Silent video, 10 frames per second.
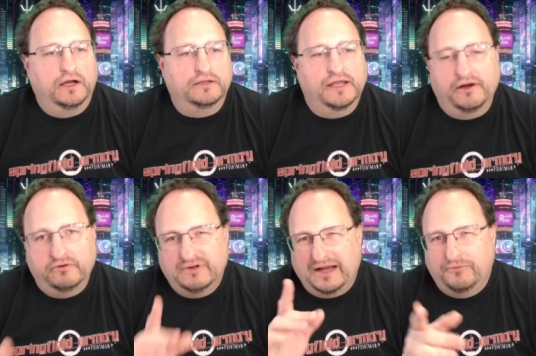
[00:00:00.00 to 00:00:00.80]
Uh,
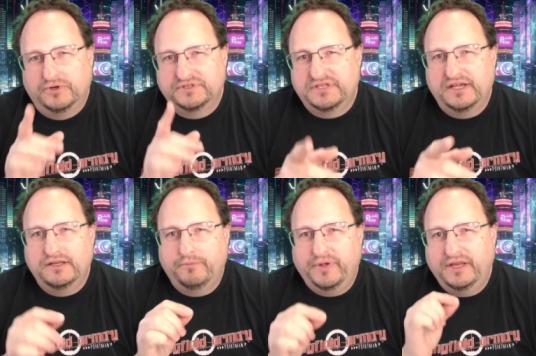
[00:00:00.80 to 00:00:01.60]
now, I will
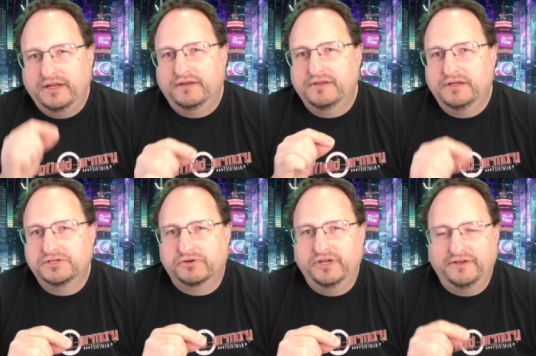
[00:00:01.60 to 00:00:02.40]
say, depending on
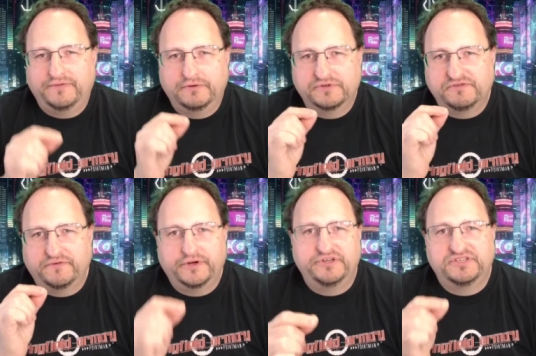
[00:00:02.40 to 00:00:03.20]
the injury, if there was
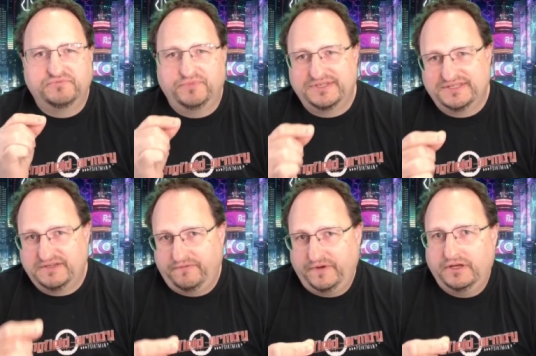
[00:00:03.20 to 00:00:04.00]
a very
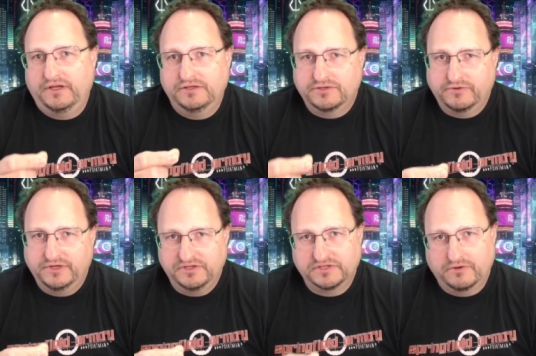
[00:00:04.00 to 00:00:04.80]
specific
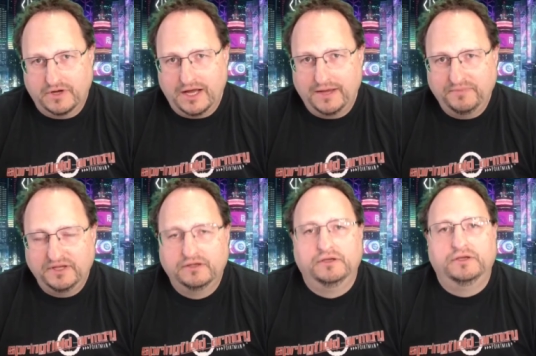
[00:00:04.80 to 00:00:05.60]
injury
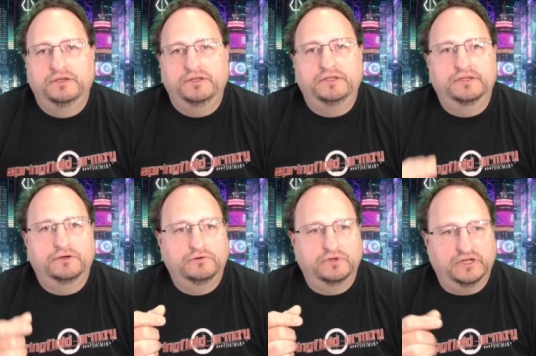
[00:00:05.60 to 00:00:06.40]
described, you
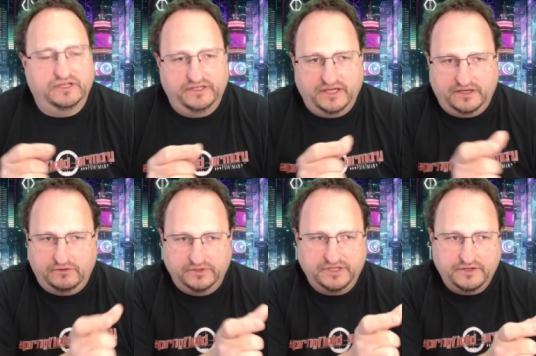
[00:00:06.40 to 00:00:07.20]
know, uh, yeah,
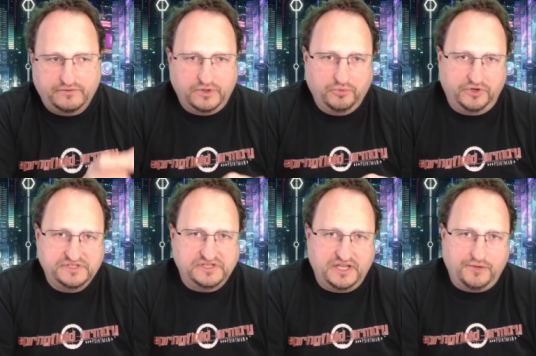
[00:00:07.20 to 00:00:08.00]
it only did three
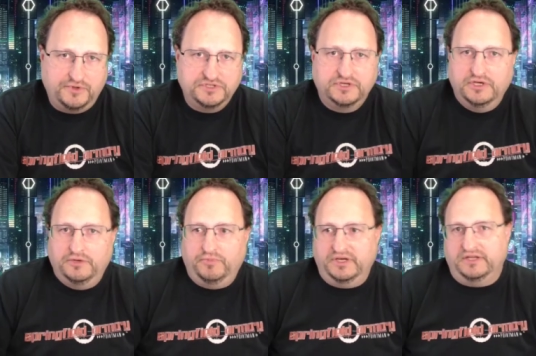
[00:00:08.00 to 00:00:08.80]
points of damage,
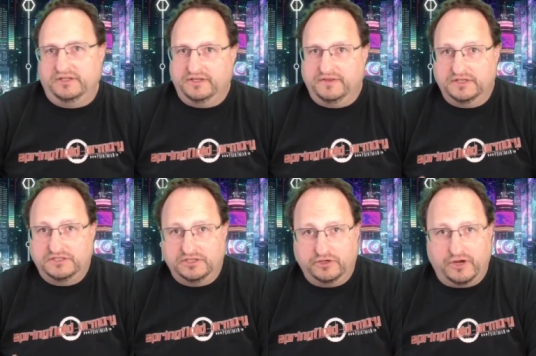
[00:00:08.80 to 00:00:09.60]
but it did
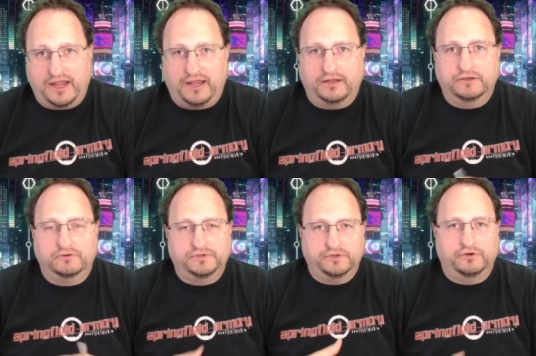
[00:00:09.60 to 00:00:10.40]
this to your
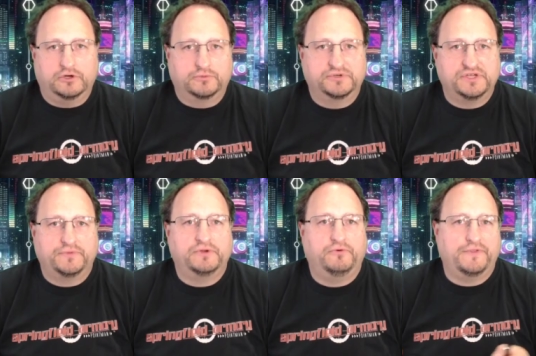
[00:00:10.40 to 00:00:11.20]
hand or to your arm or
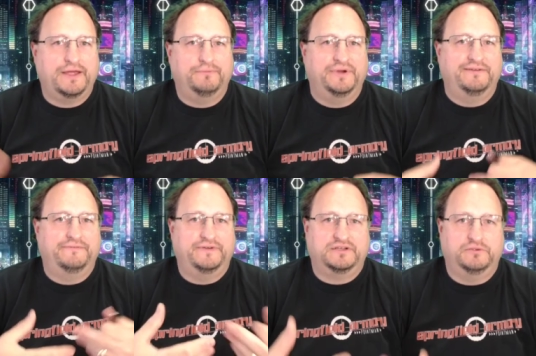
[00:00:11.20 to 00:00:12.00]
something. Well, that
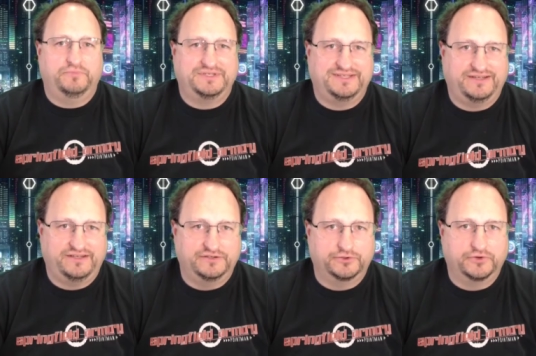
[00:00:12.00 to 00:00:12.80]
might affect a
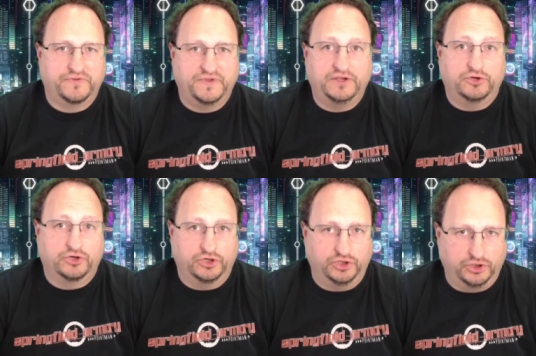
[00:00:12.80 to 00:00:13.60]
particular thing
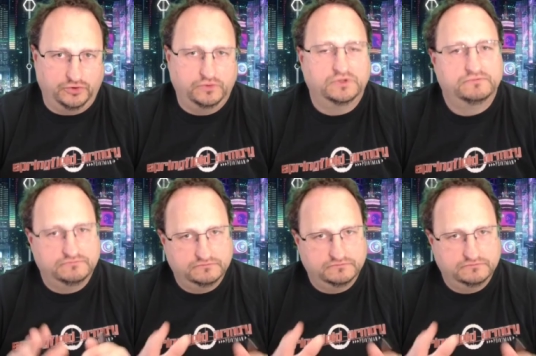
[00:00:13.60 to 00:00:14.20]
you're going to do.